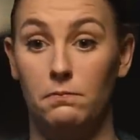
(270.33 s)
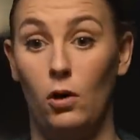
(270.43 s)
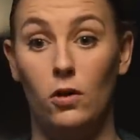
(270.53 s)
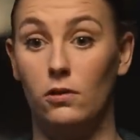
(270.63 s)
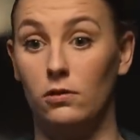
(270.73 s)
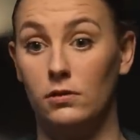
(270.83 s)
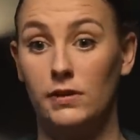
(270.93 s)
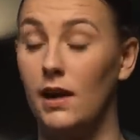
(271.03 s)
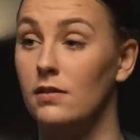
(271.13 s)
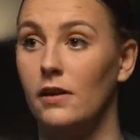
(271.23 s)
whole
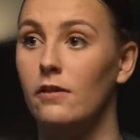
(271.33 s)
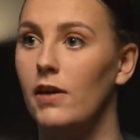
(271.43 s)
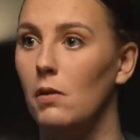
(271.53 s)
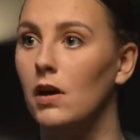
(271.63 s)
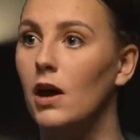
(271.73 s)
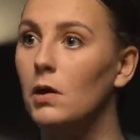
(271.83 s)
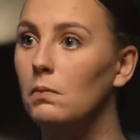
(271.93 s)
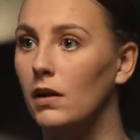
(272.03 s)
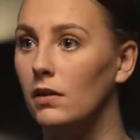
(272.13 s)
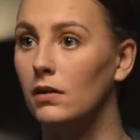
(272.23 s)
dad's side of the family
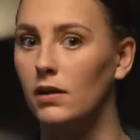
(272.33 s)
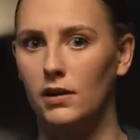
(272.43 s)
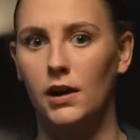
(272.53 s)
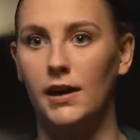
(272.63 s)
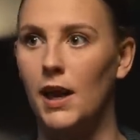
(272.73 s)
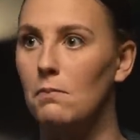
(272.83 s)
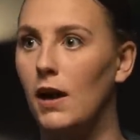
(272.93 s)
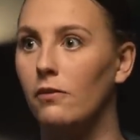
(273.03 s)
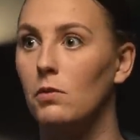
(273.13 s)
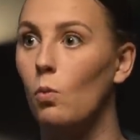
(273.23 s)
up and kind of came
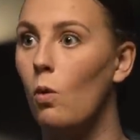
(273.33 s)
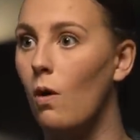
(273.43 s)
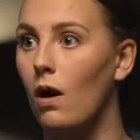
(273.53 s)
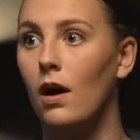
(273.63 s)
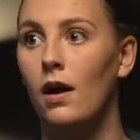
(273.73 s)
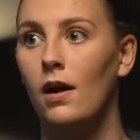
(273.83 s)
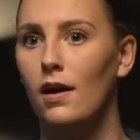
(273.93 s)
back from the war